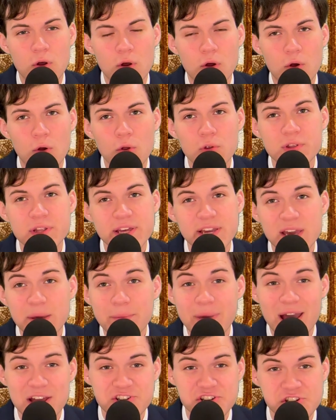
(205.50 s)
only a
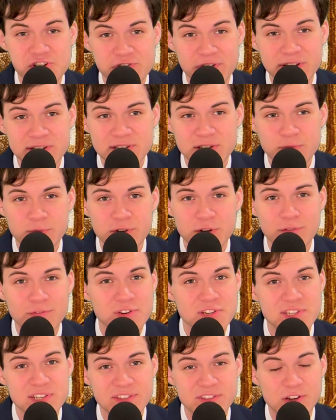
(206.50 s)
magistrate would
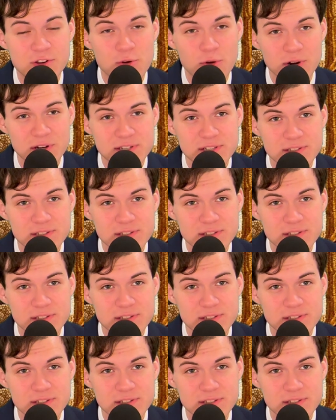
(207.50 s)
oversee the court. There